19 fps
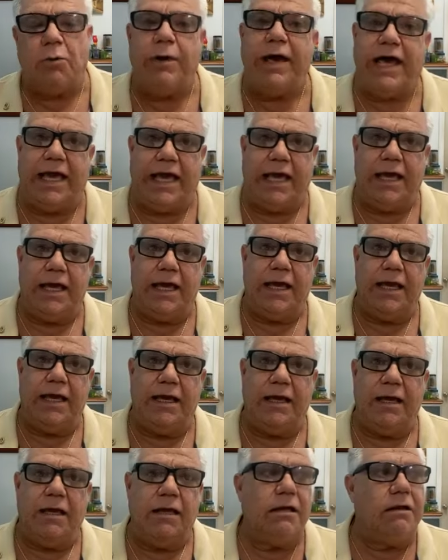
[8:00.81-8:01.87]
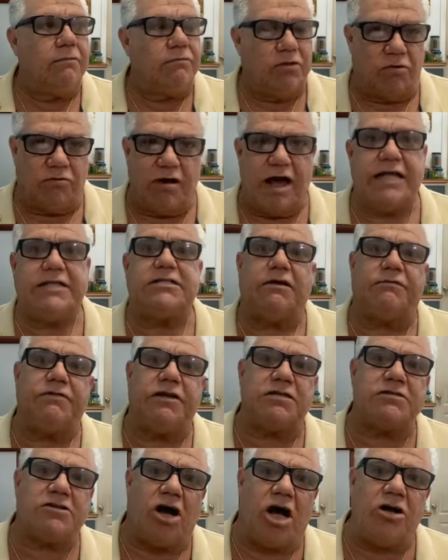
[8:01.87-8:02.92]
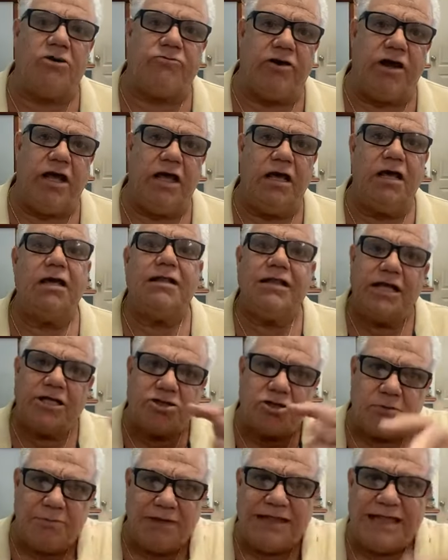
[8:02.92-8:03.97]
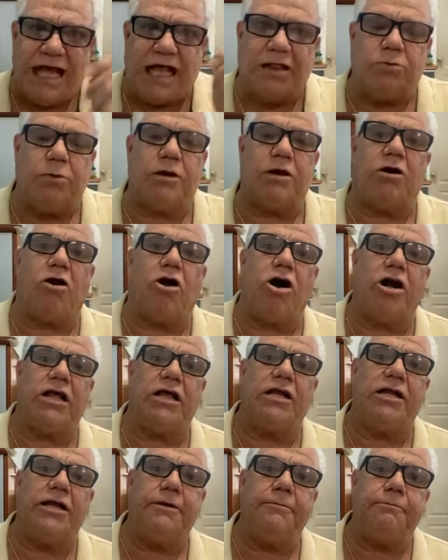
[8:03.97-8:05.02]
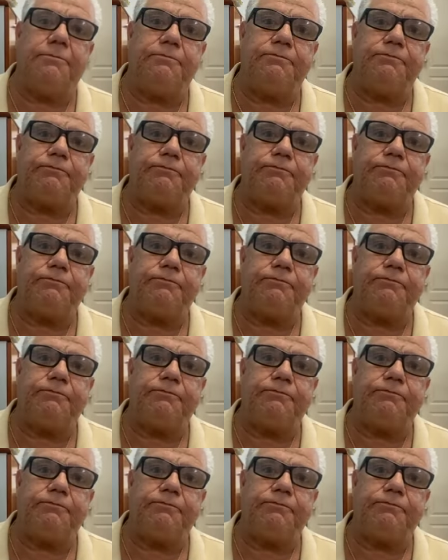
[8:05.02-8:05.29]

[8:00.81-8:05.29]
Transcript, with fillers: away. The rights of this country, they should be dealt with accordingly.